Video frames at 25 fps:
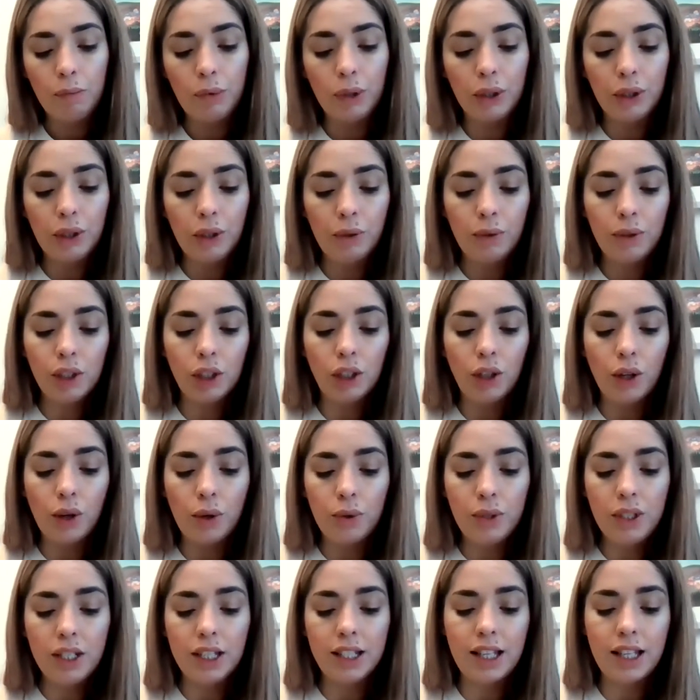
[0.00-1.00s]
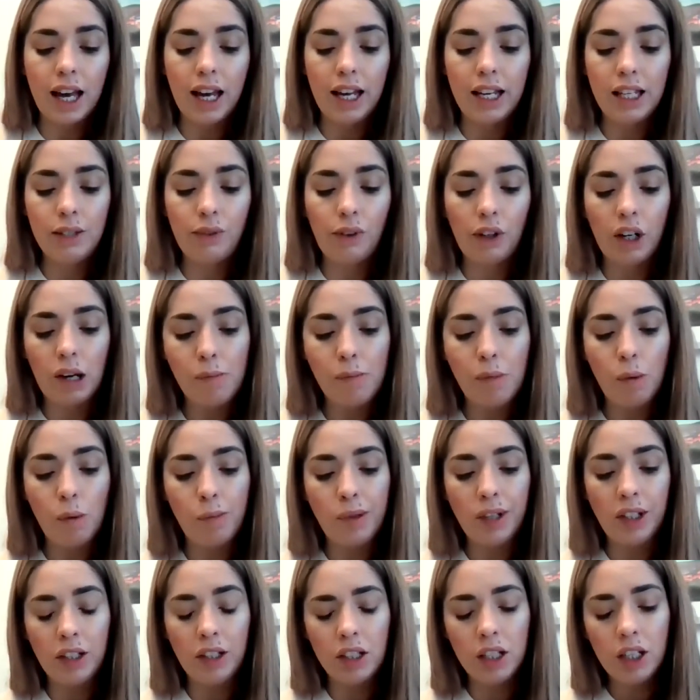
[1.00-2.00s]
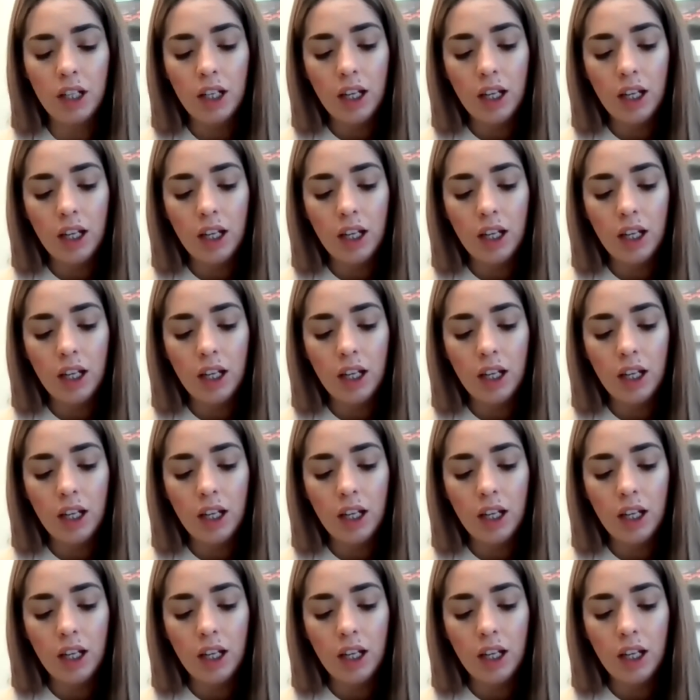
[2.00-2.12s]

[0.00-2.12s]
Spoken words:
Bruno closed his eyes for a moment.